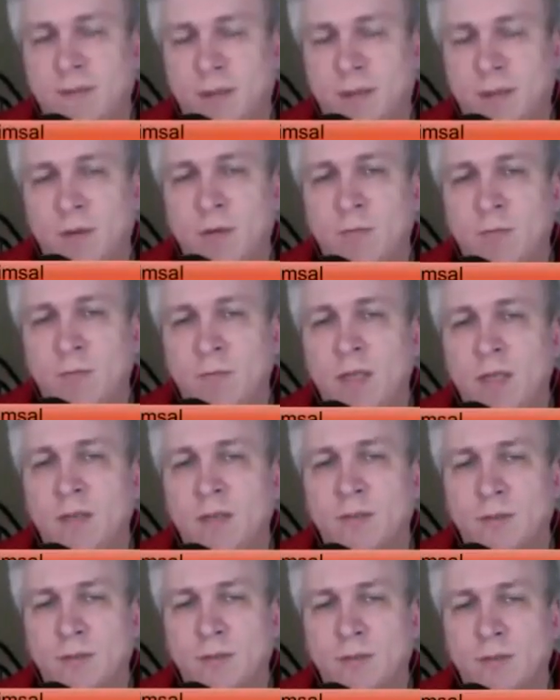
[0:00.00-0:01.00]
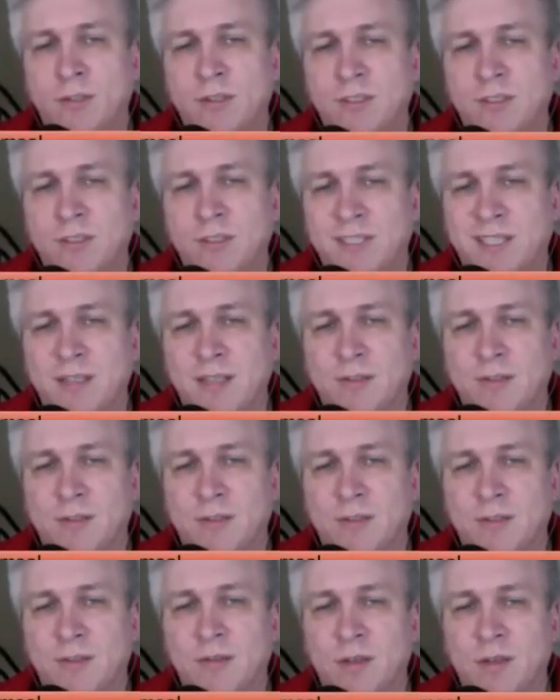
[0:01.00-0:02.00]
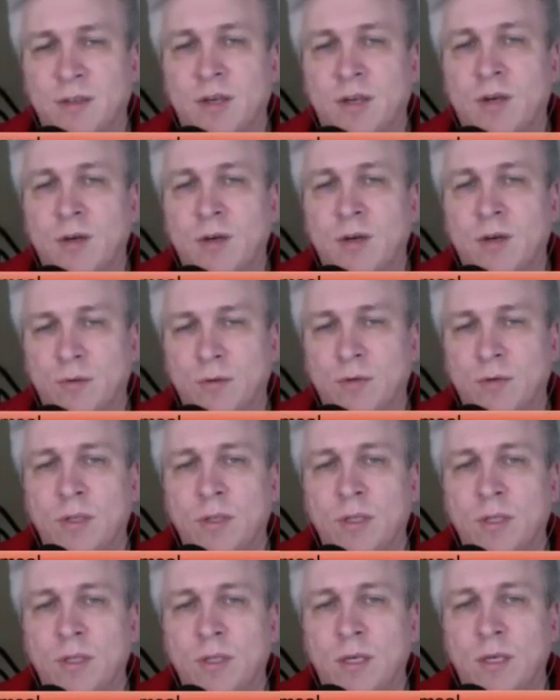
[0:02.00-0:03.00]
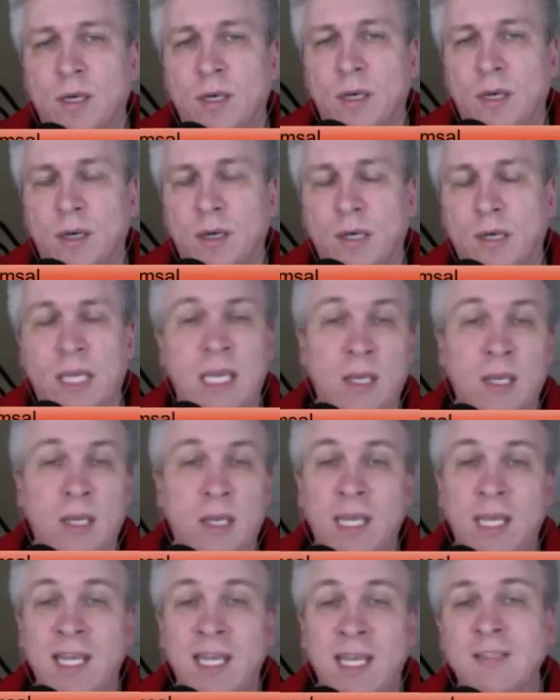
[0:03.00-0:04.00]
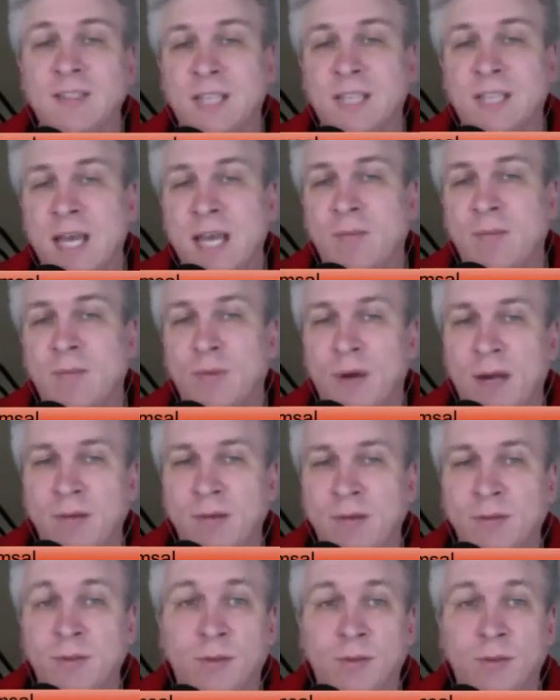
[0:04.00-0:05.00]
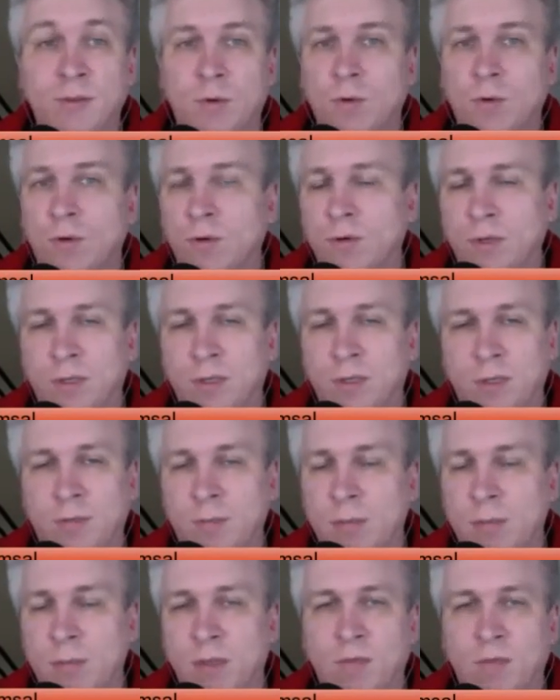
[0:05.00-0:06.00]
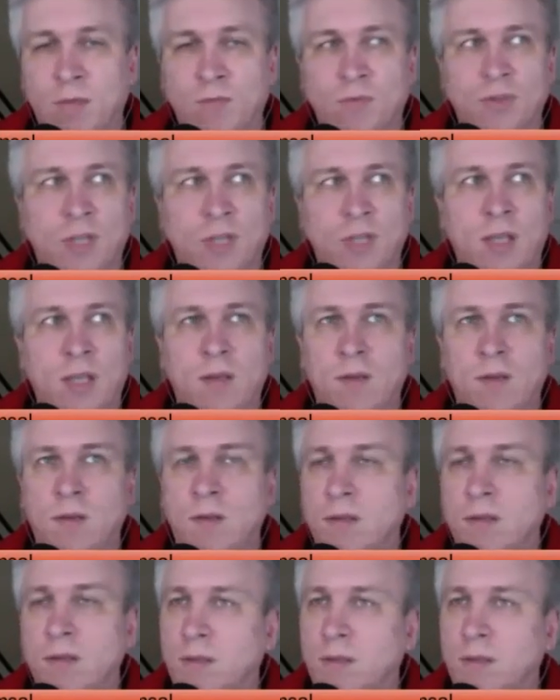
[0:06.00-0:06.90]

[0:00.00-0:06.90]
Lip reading: and running assertions against the code inside a browser, or maybe in